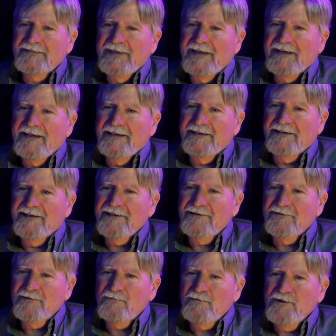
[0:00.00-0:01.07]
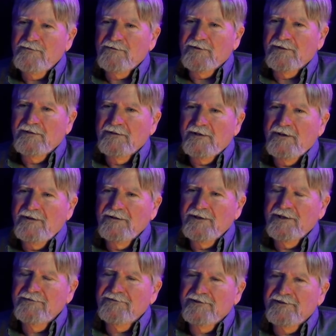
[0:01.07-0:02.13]
And I thought we were long
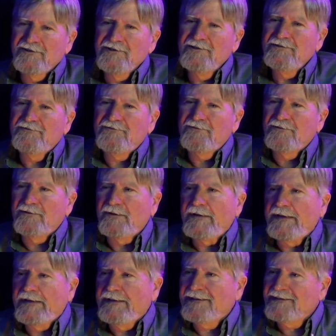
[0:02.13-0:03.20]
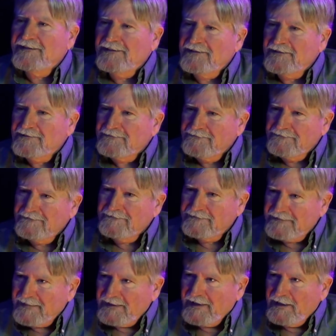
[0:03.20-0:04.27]
overdue for
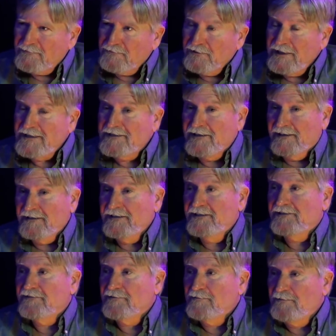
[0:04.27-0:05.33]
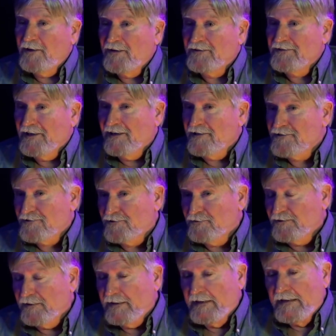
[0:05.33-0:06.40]
a retelling of the Moll Dyer
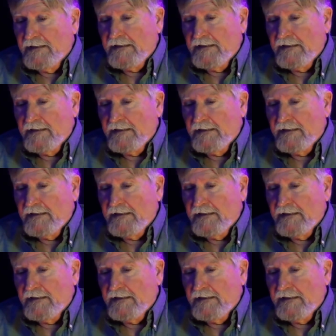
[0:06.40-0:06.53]
story.